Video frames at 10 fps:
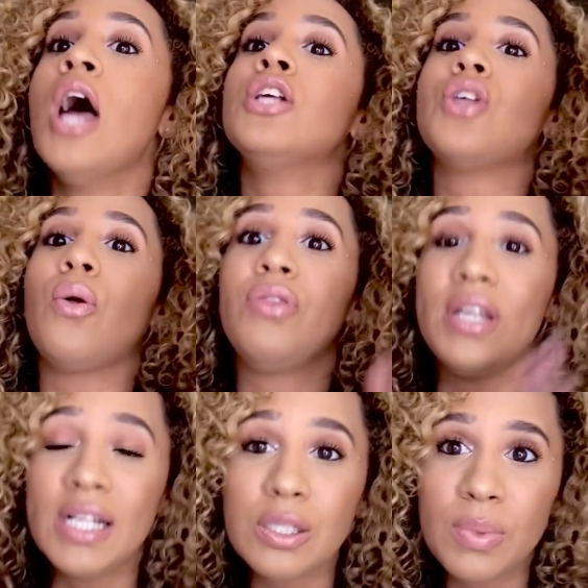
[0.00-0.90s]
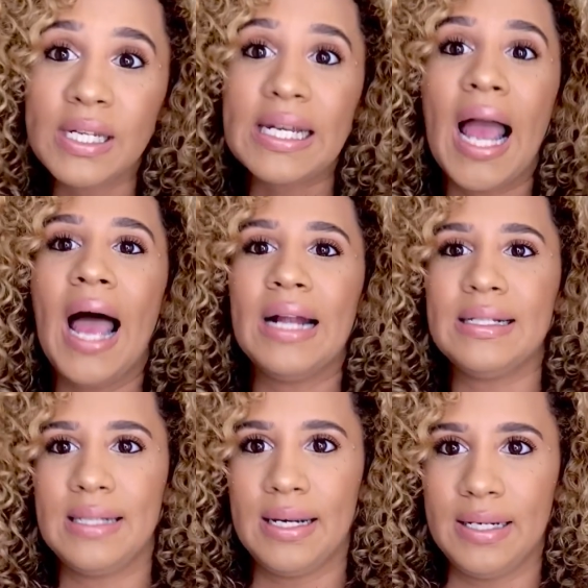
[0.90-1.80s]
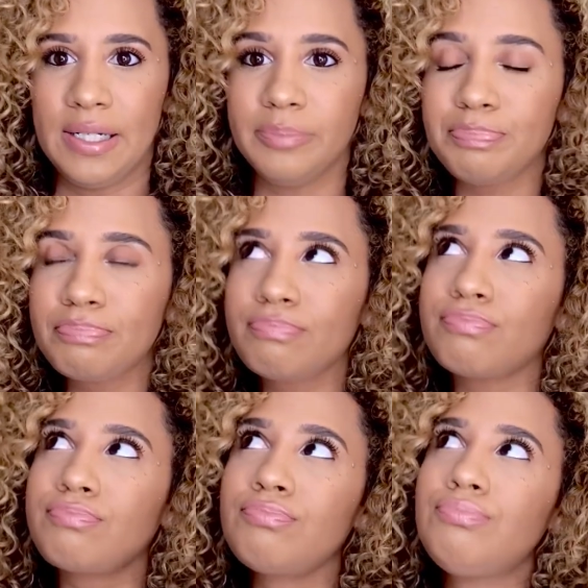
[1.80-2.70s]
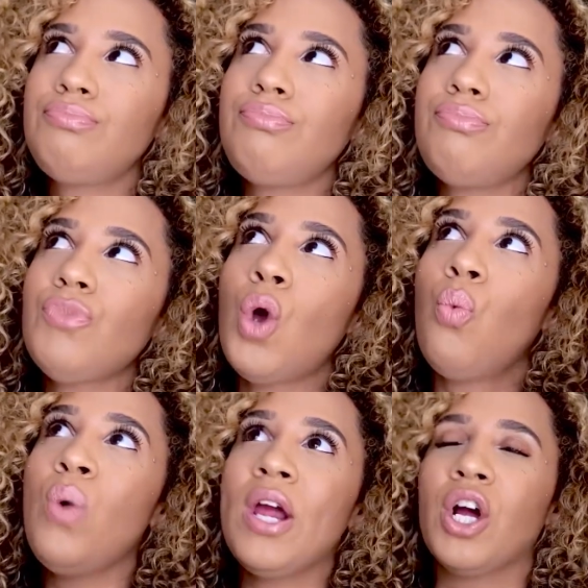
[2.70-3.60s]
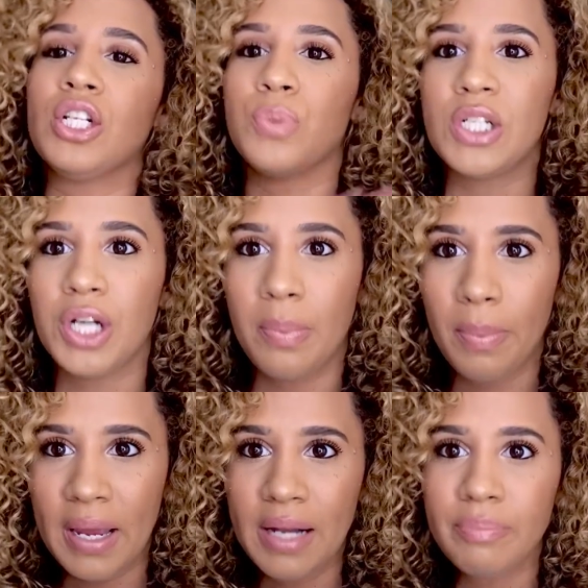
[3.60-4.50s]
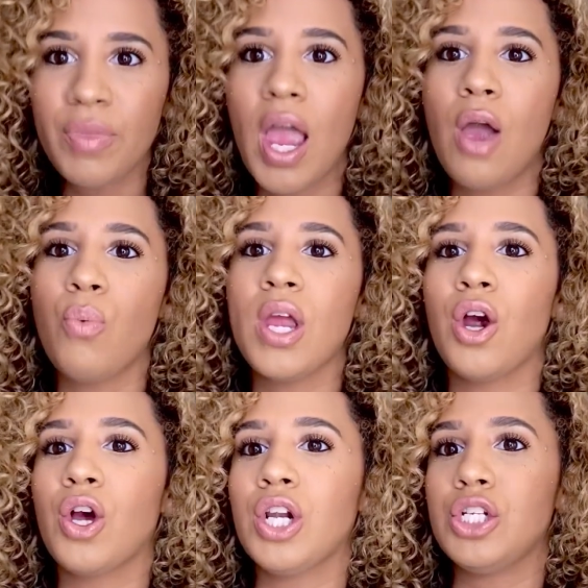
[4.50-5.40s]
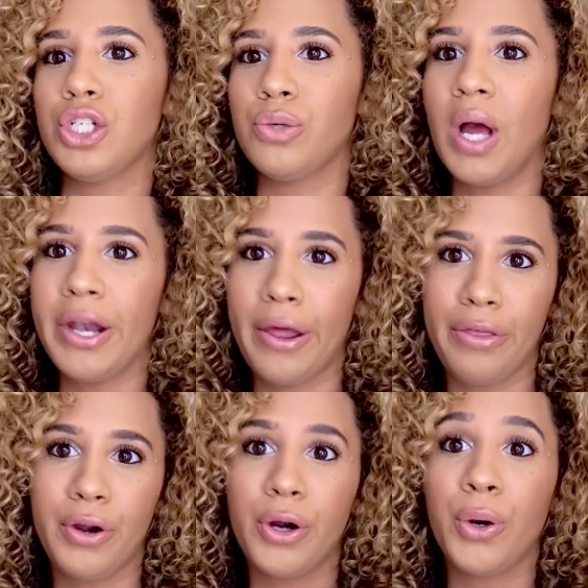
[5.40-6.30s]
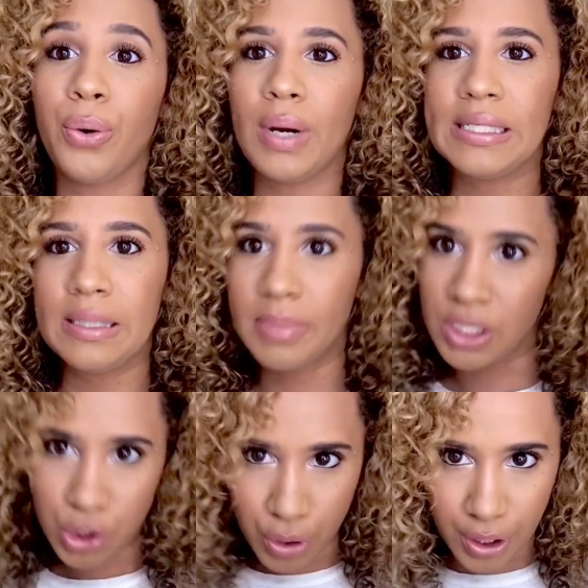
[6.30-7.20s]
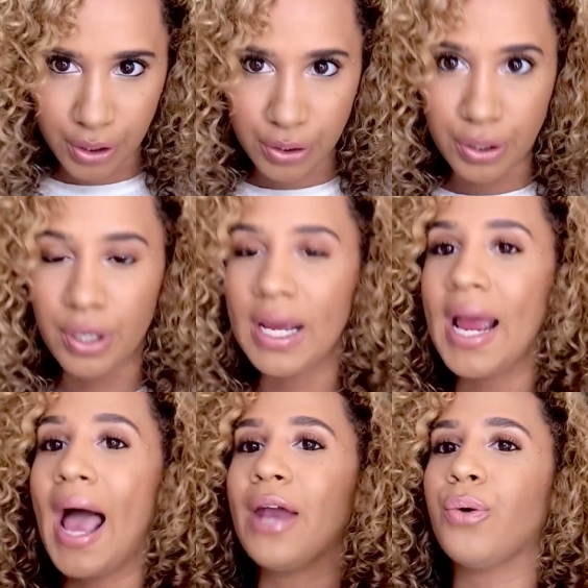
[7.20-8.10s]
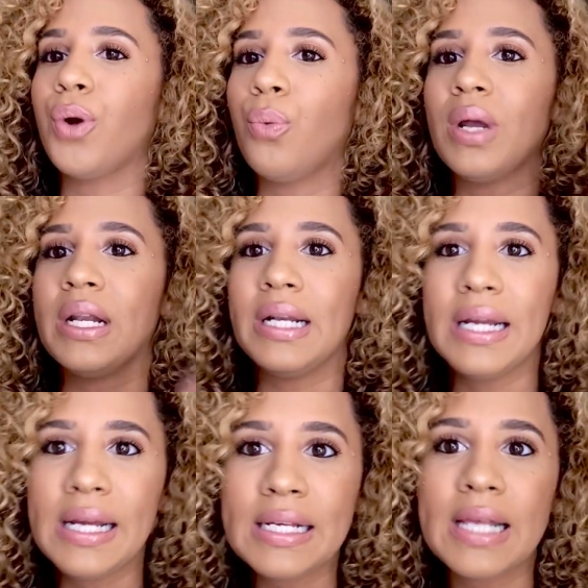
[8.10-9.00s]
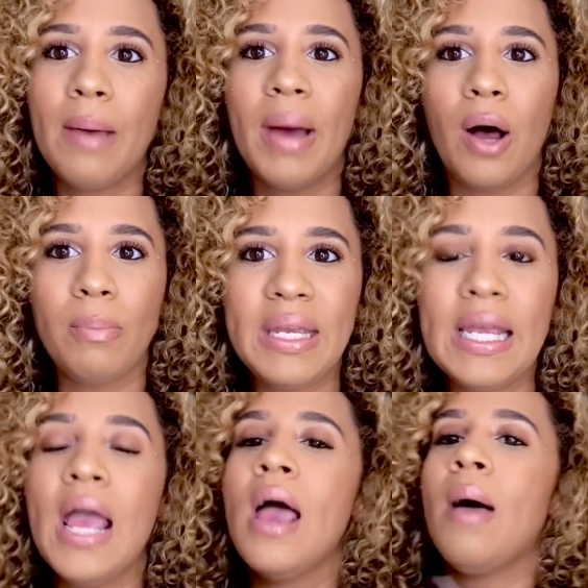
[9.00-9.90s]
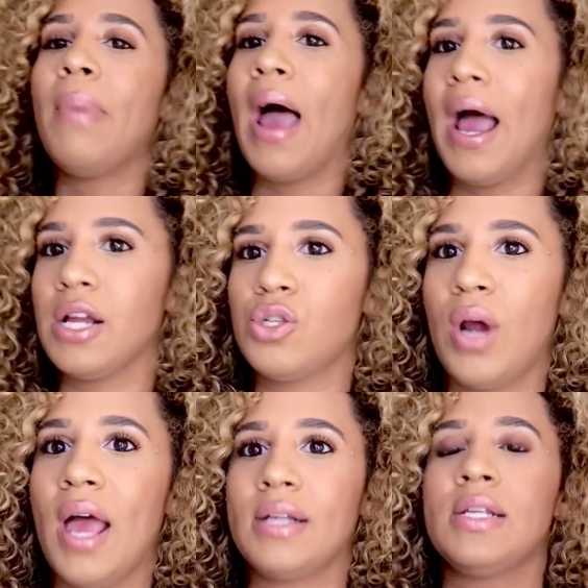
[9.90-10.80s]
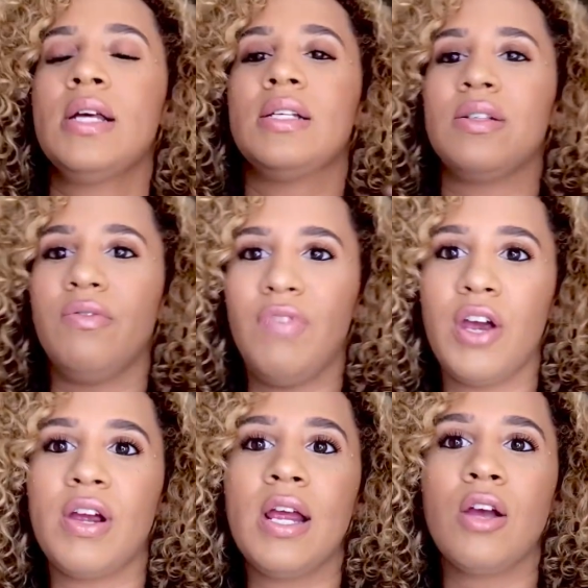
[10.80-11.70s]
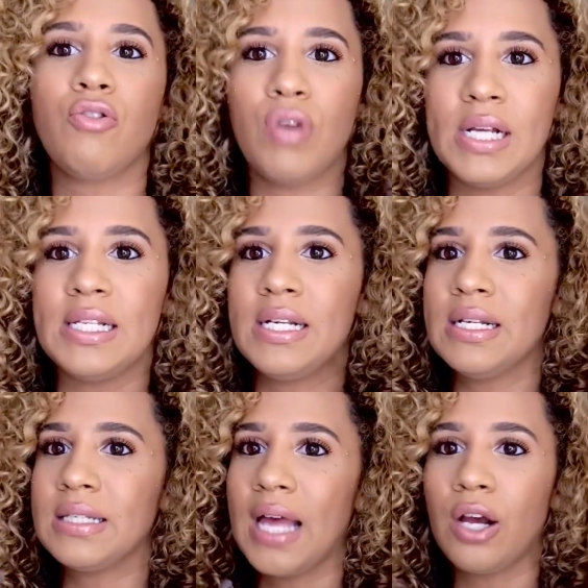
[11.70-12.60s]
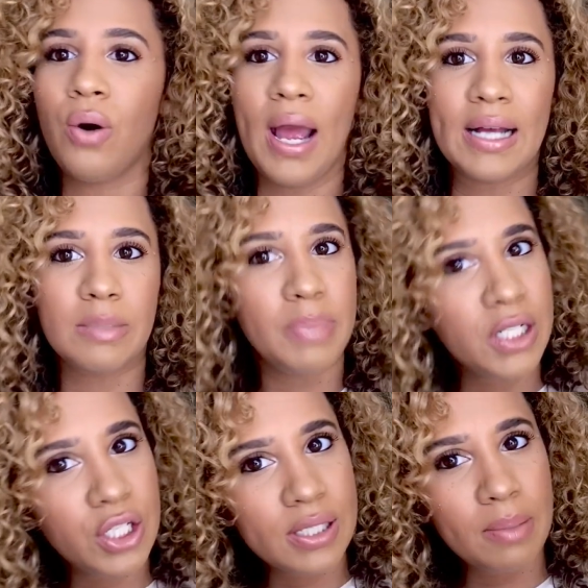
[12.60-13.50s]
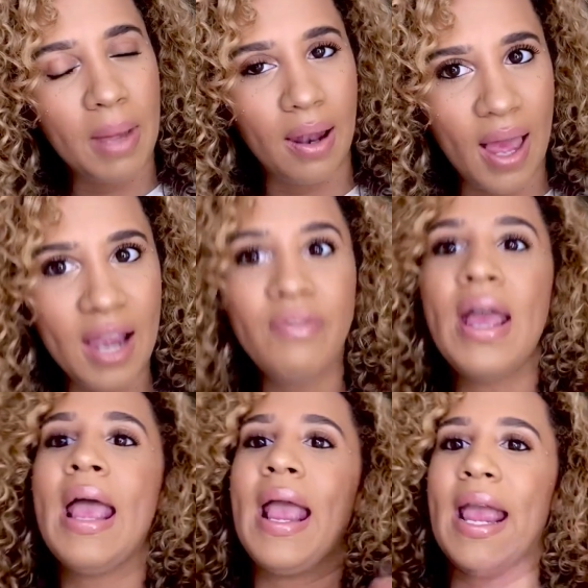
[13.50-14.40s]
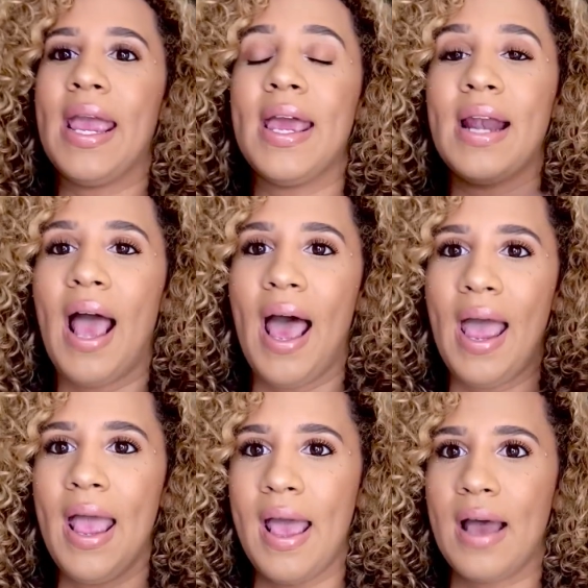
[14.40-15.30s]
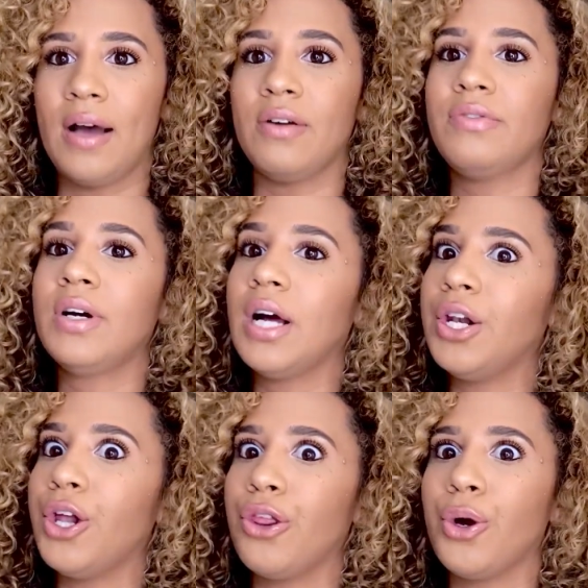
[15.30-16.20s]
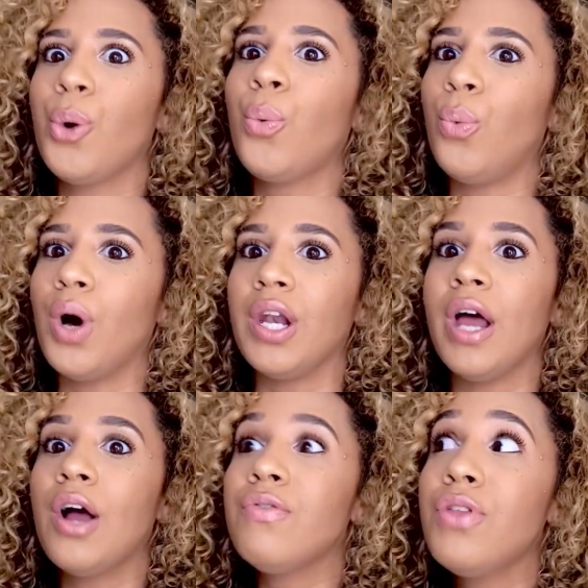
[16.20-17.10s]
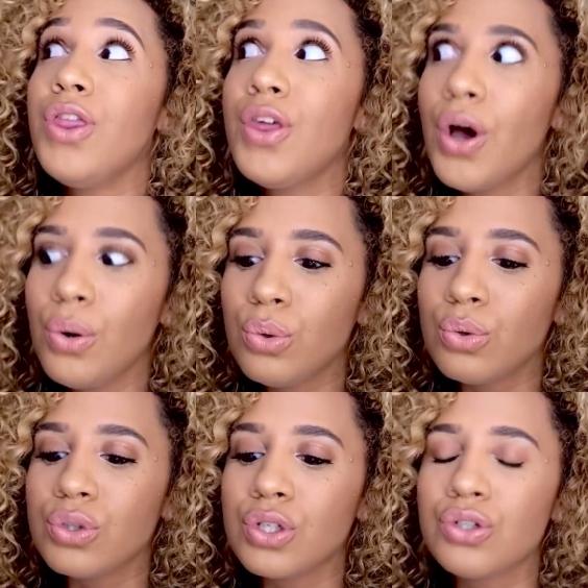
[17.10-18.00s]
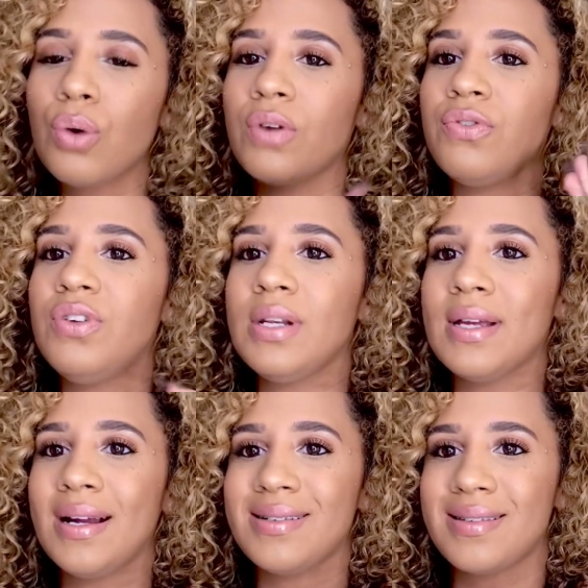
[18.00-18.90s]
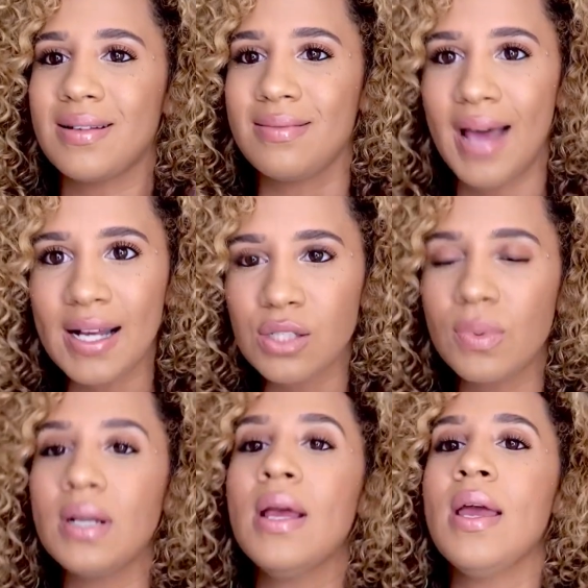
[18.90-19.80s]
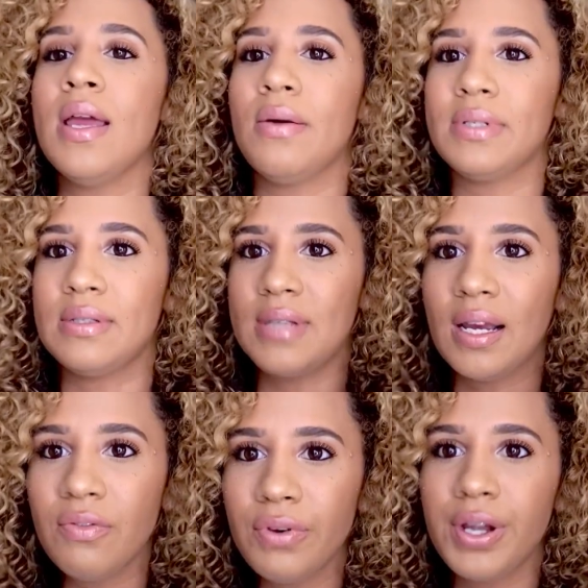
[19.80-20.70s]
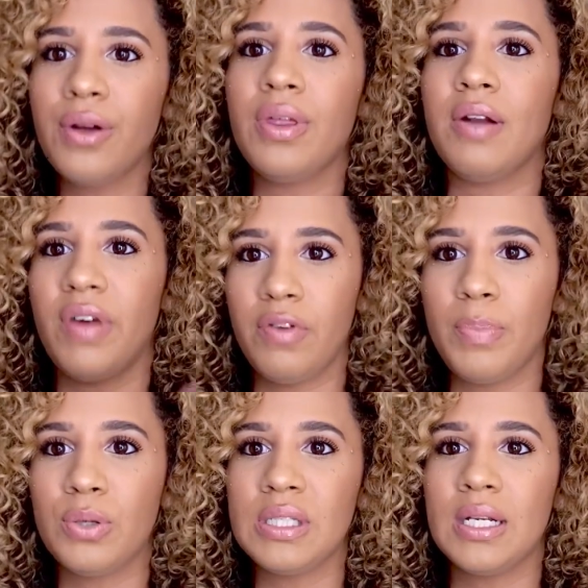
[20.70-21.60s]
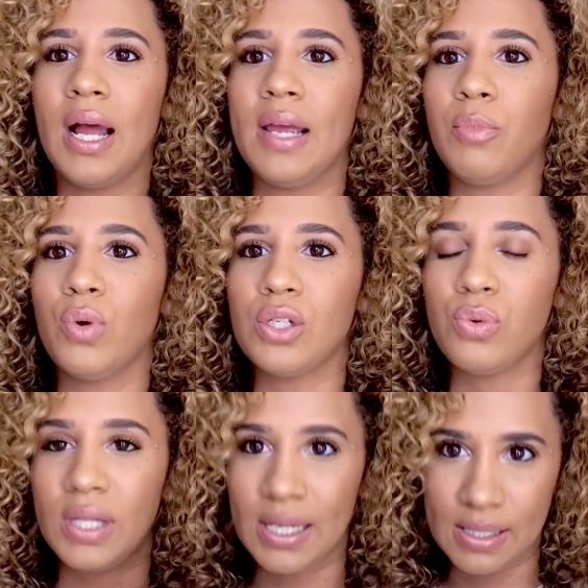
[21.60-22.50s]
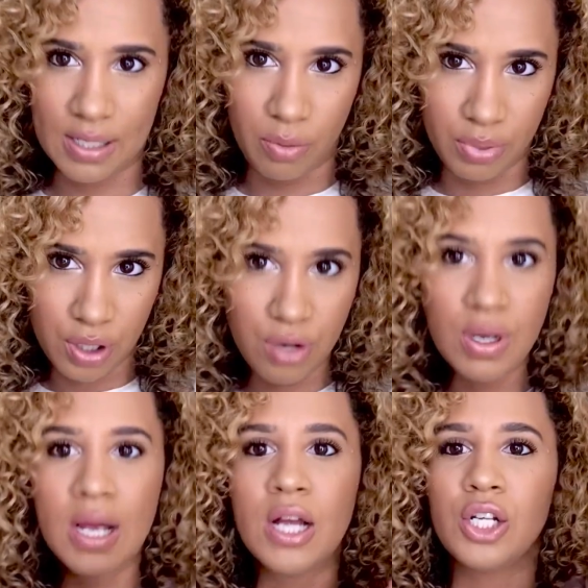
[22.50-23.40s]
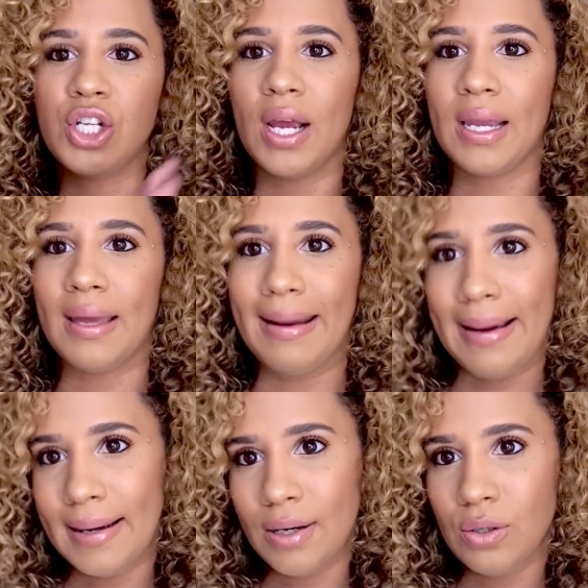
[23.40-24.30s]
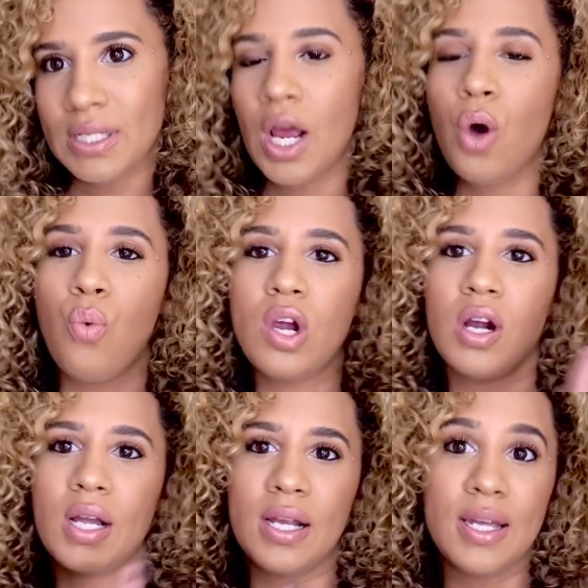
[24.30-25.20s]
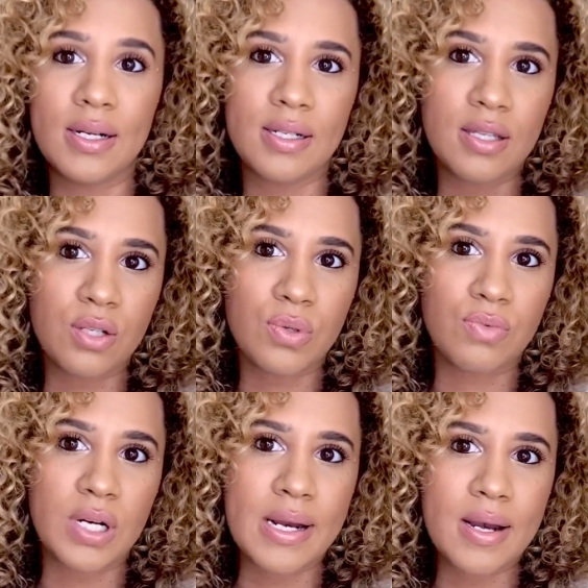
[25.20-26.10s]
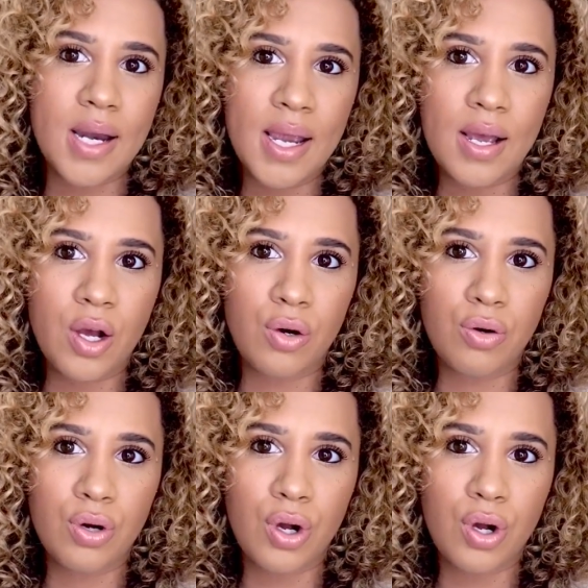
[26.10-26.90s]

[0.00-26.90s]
So this week I decided we are going to switch it up a bit and we are going to do another crazy bitch chronicle. Okay, I don't know what it is about me, but I attract some very crazy psycho ass bitches in my life, and I have another one of those. So if you didn't catch the last one, it was the second video that I've ever posted. I am going to link it down below. Check it out. We are going to get into this one right now.